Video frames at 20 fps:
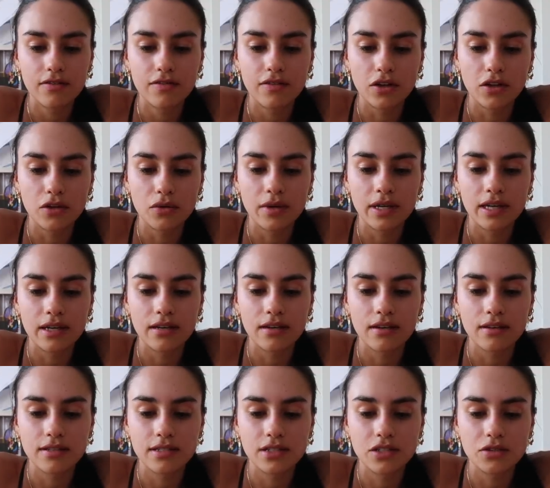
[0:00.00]
following
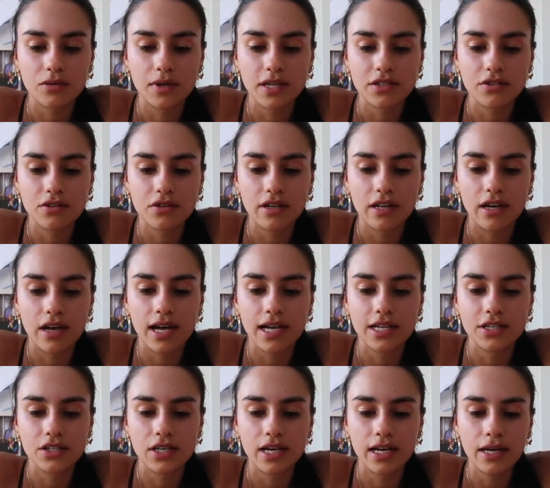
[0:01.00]
situation at
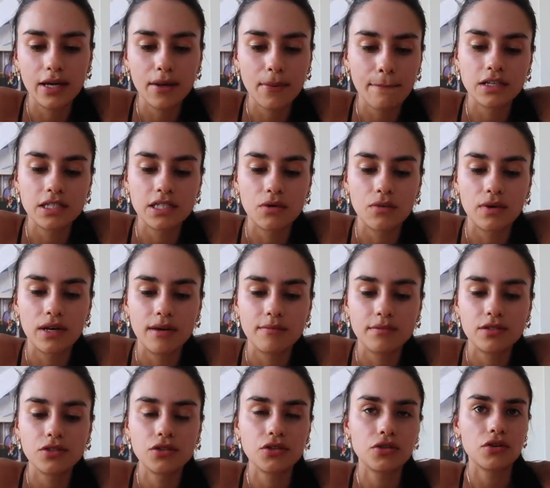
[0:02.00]
IG, because it went up
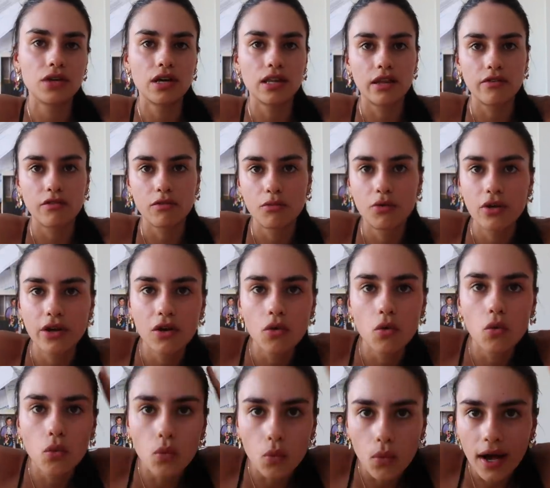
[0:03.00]
to
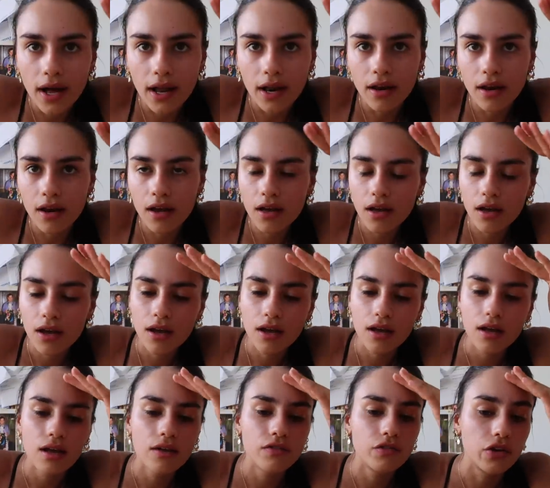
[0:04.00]
11.1
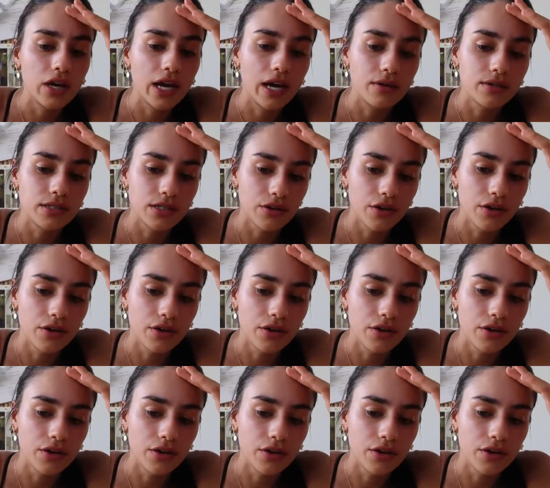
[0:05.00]
a few hours ago.